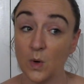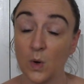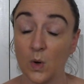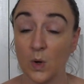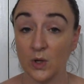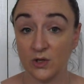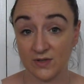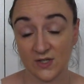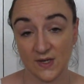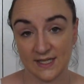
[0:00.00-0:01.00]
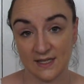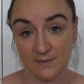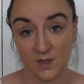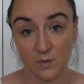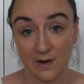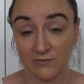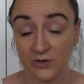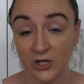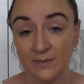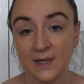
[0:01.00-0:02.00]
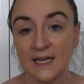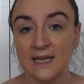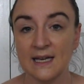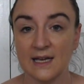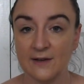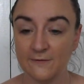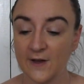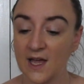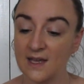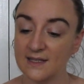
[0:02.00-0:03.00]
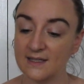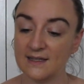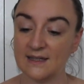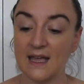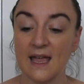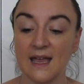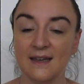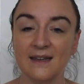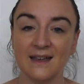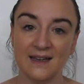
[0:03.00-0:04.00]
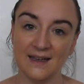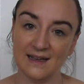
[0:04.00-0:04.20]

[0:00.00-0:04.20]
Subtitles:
or you're restricting them to one room at first, then